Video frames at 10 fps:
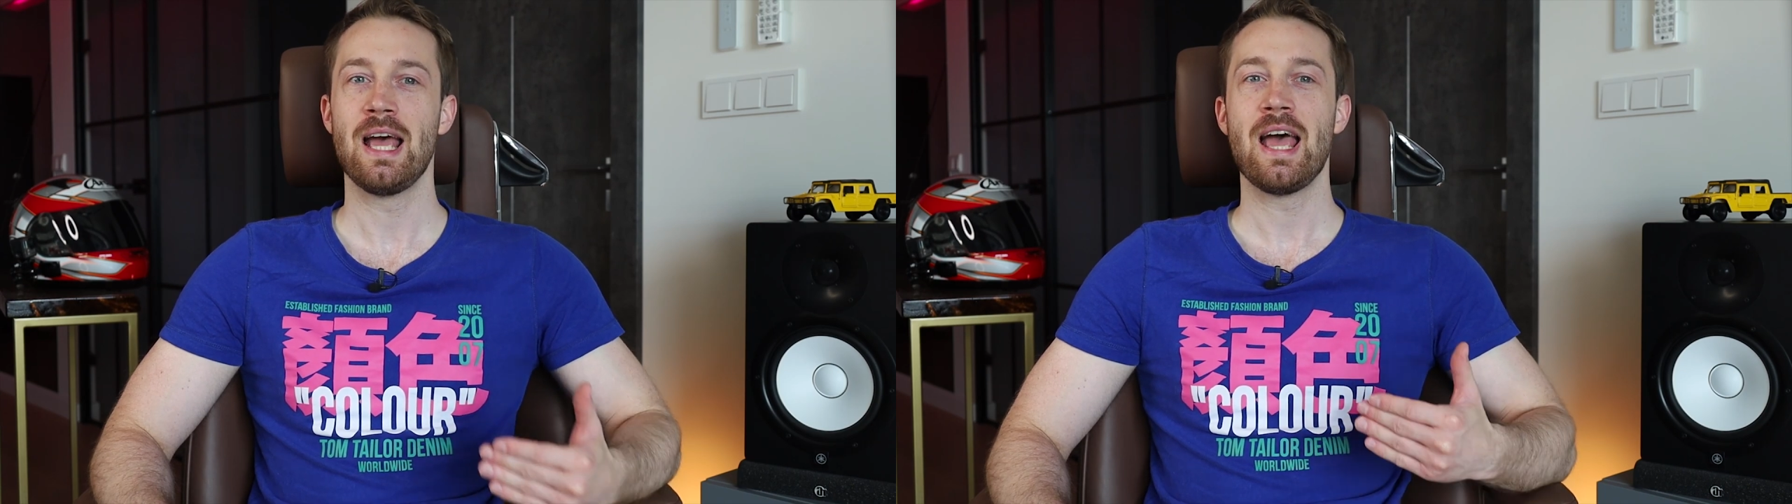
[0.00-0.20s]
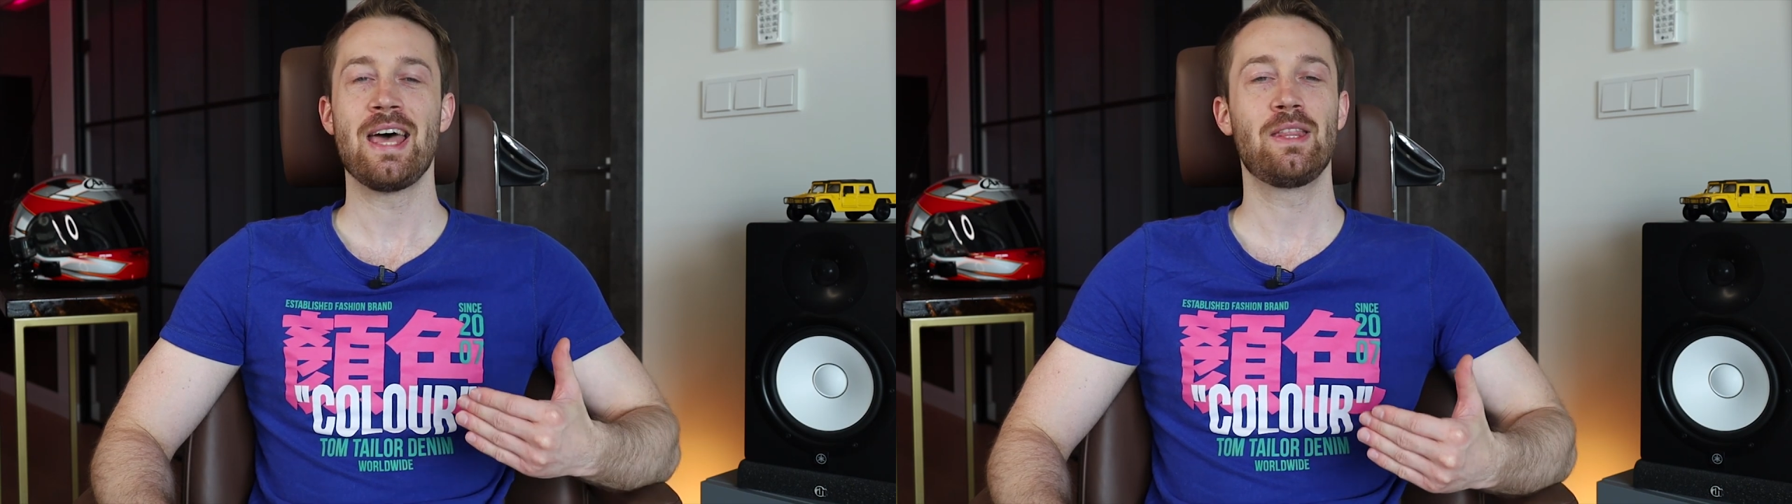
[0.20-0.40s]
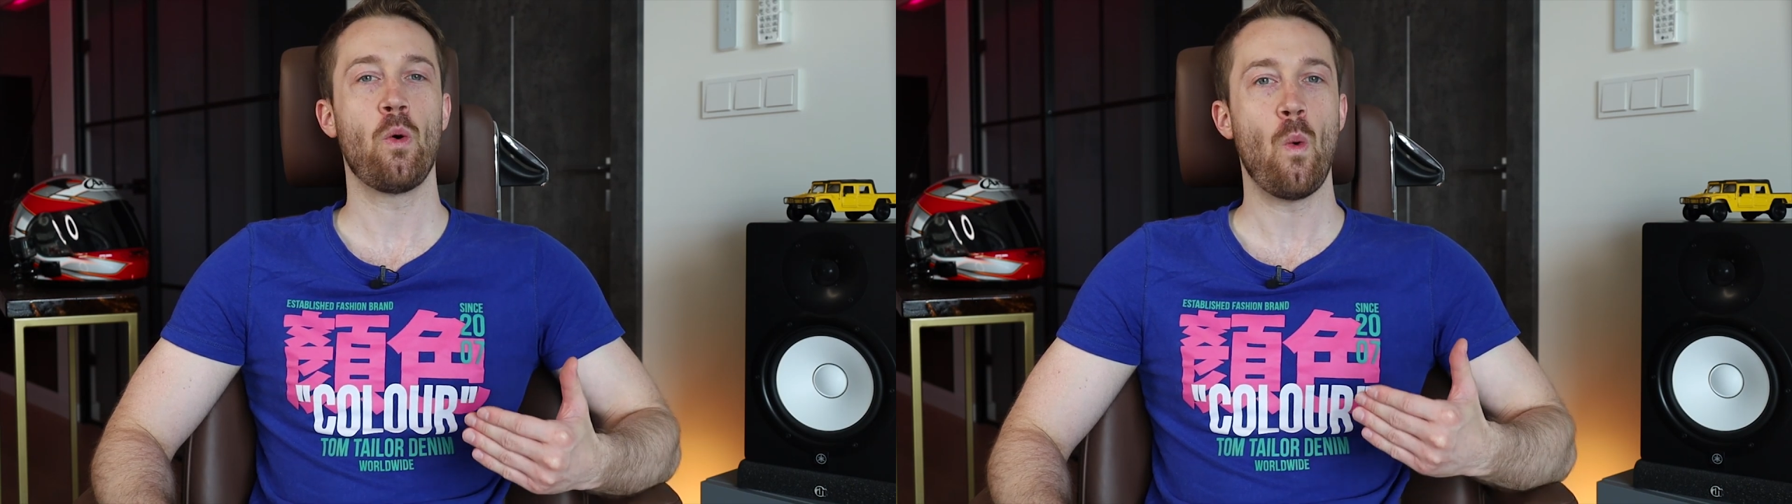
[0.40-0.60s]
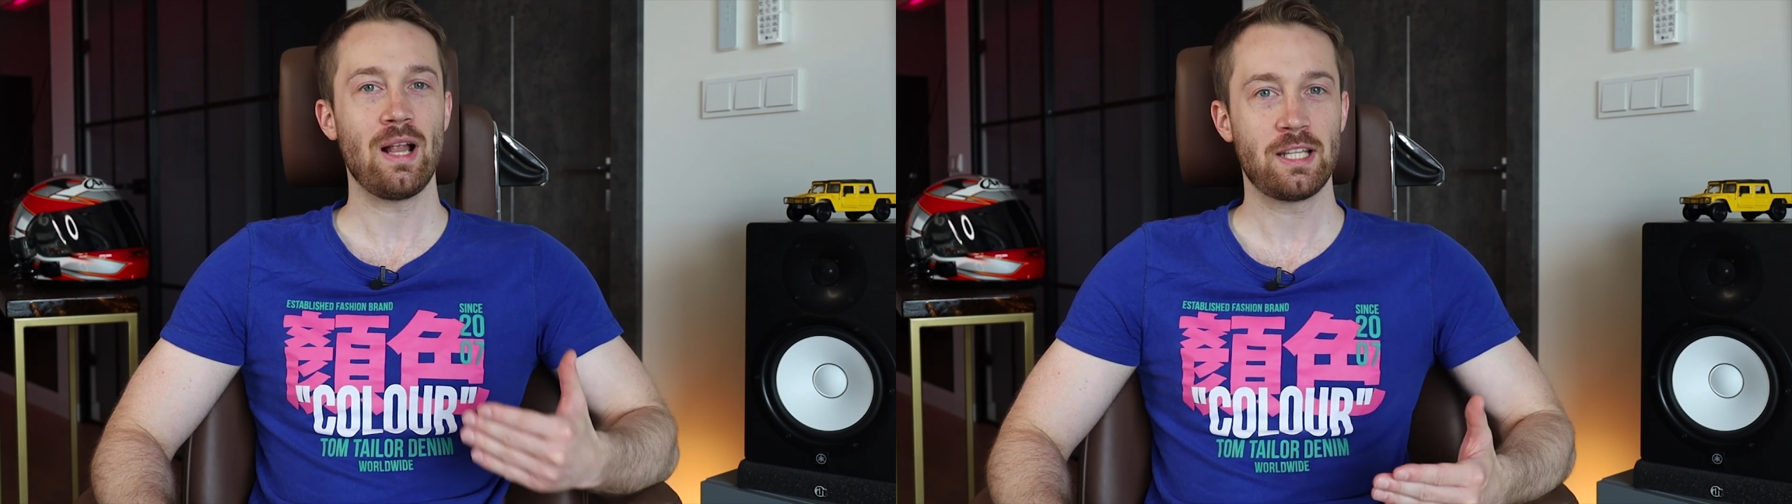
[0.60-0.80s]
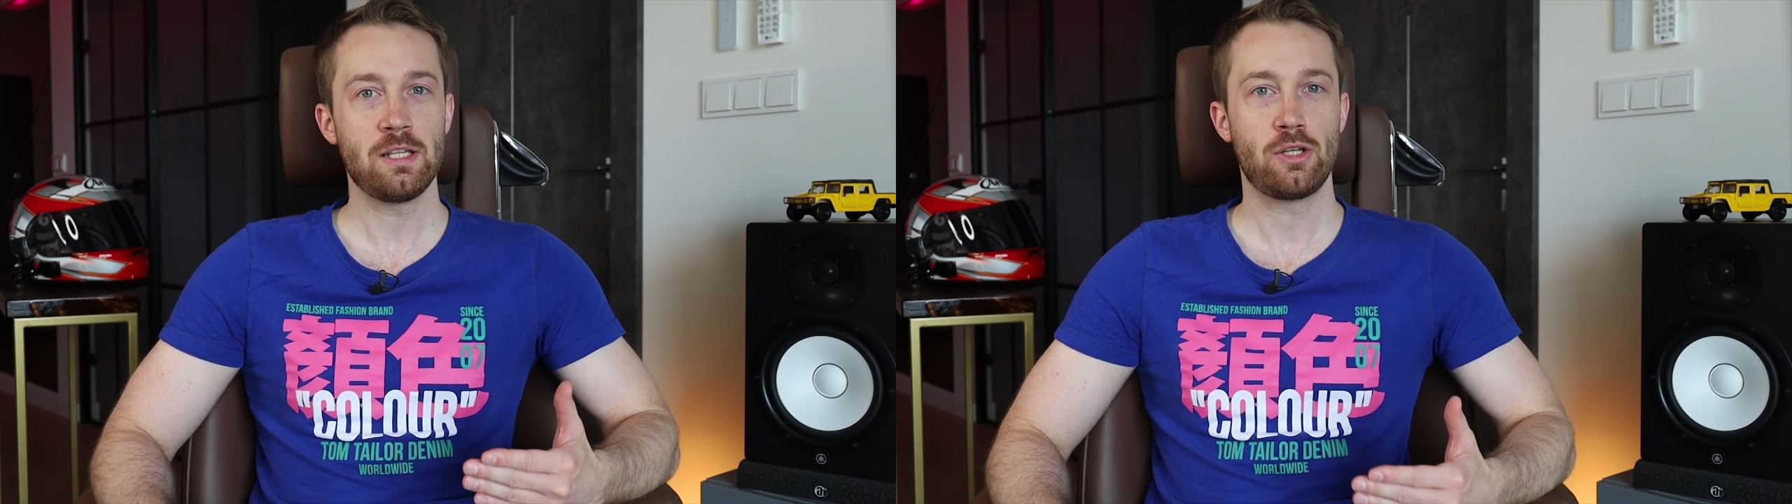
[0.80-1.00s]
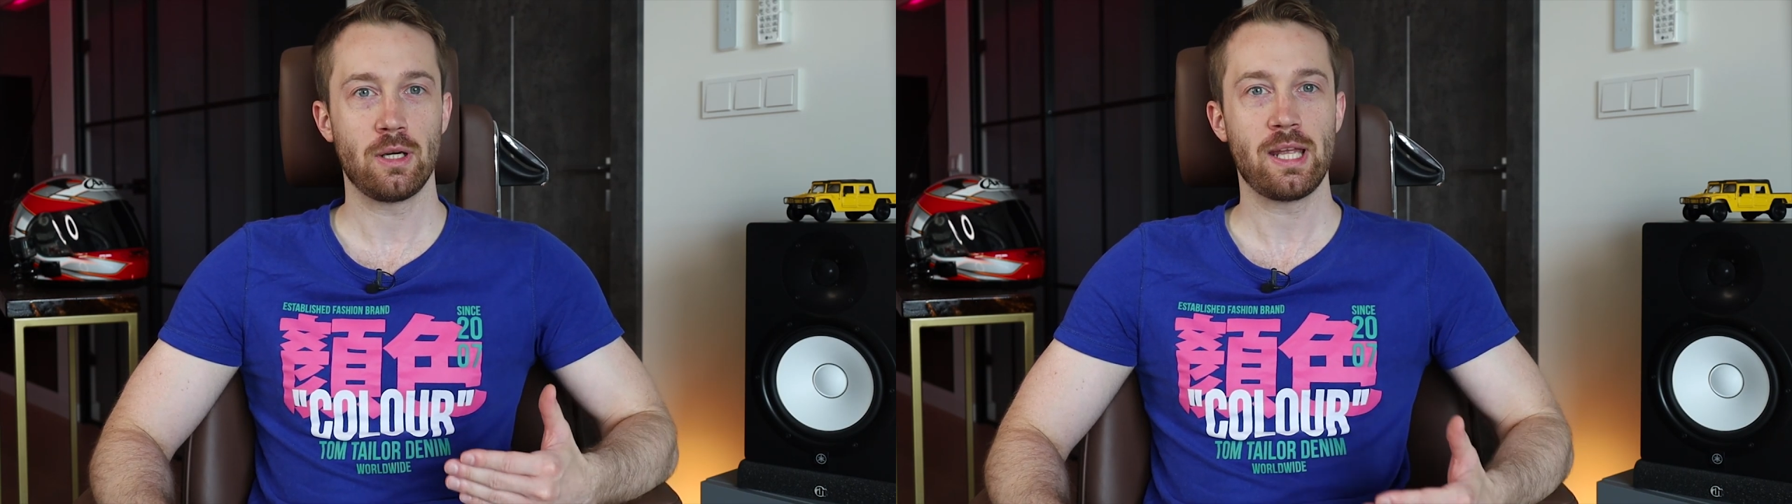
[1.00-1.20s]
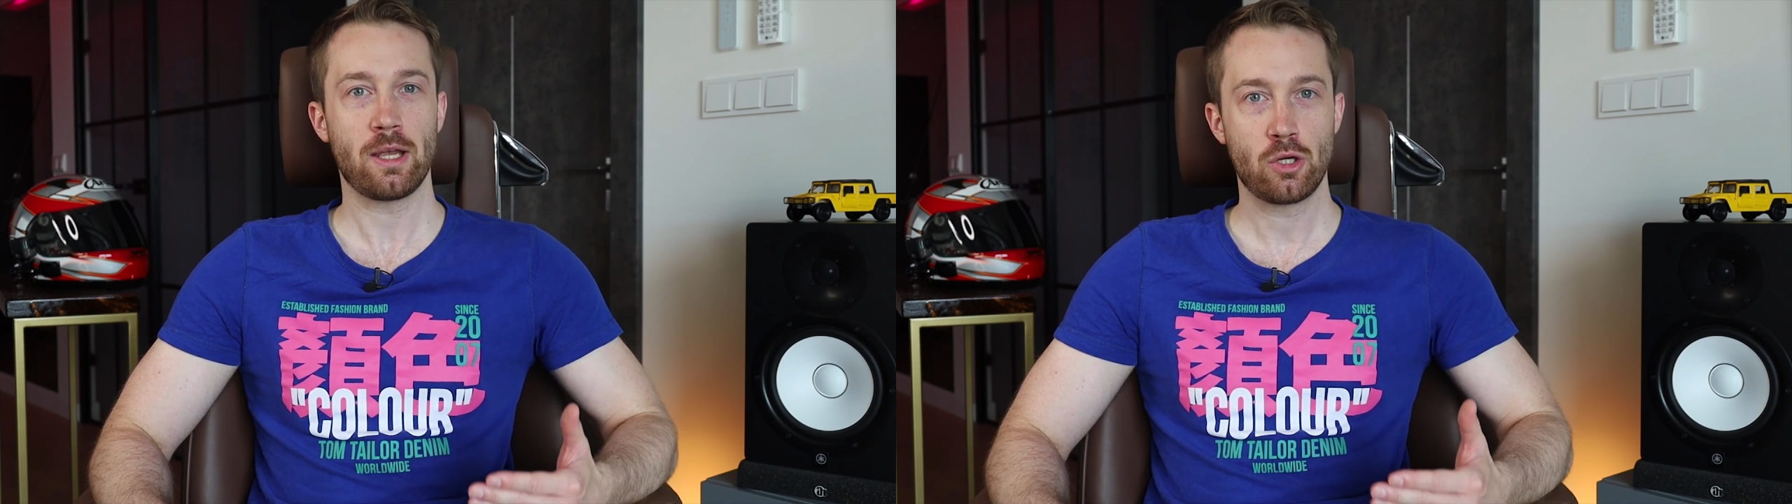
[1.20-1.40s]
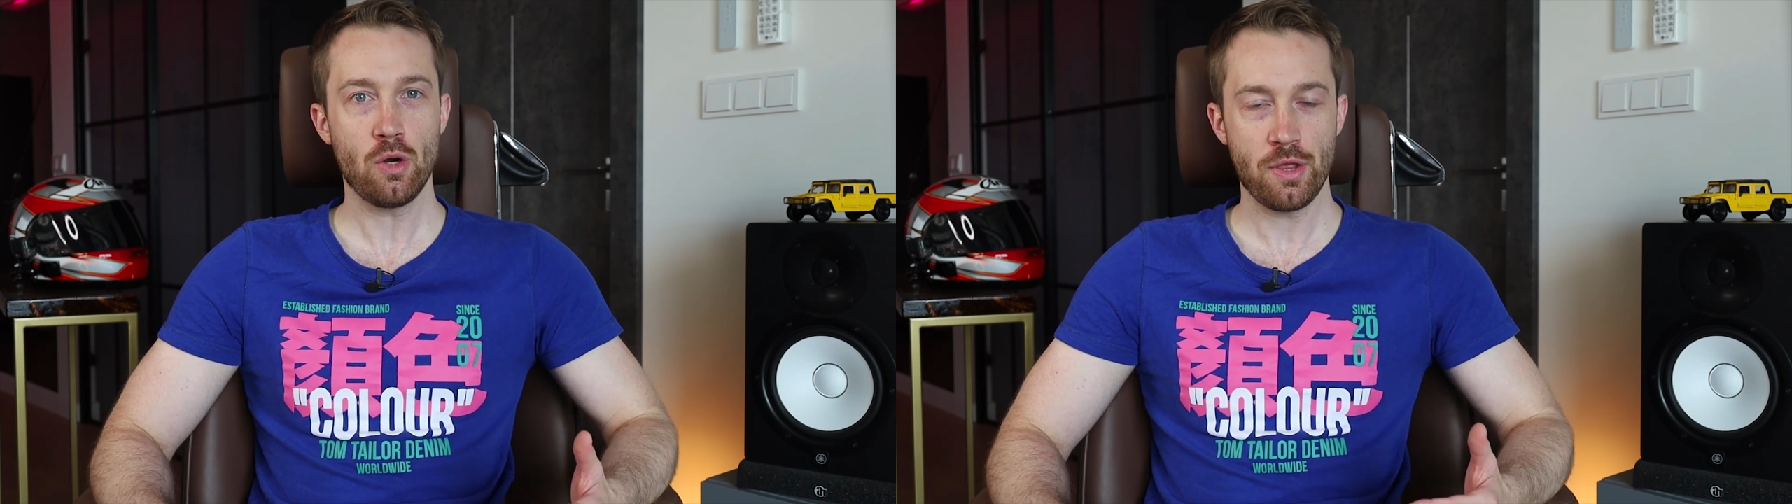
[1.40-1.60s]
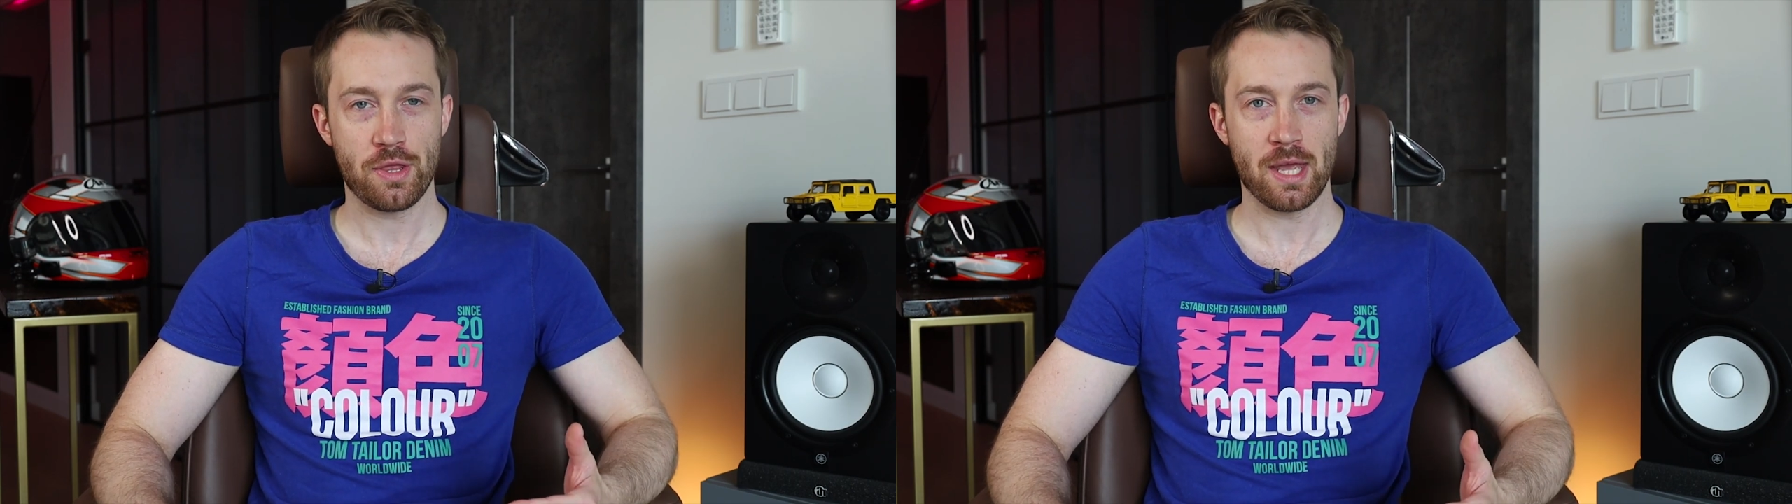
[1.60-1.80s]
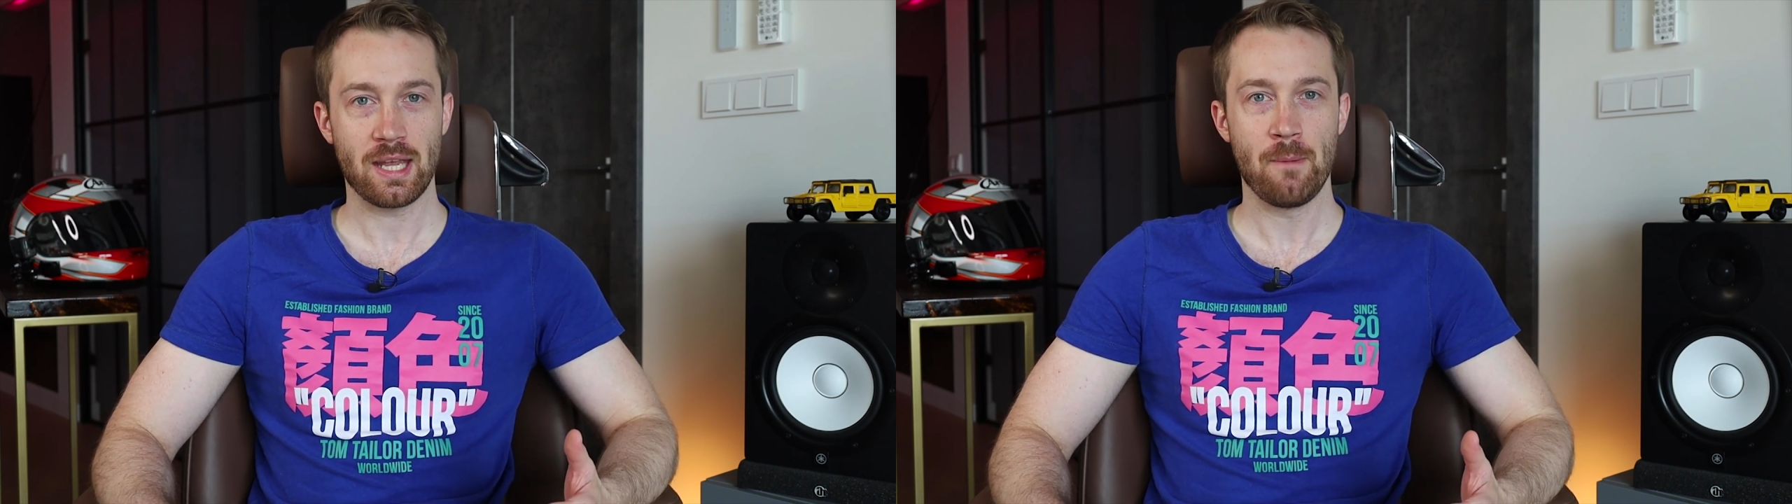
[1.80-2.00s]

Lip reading: And while this is generally a good thing,